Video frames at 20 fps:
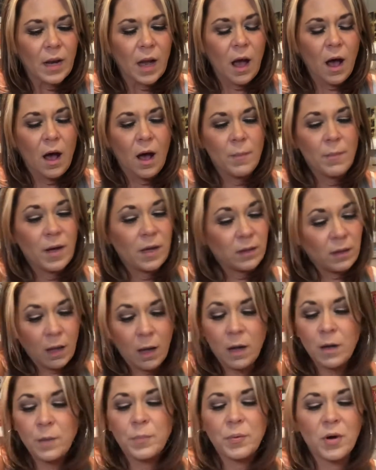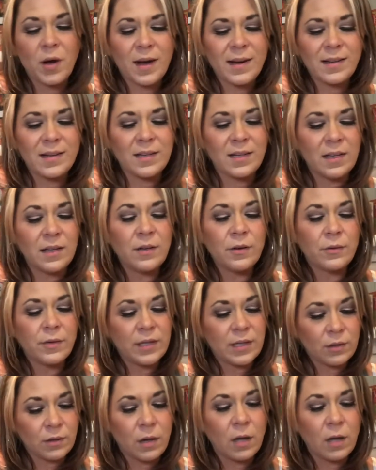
A lot of pride and ego here.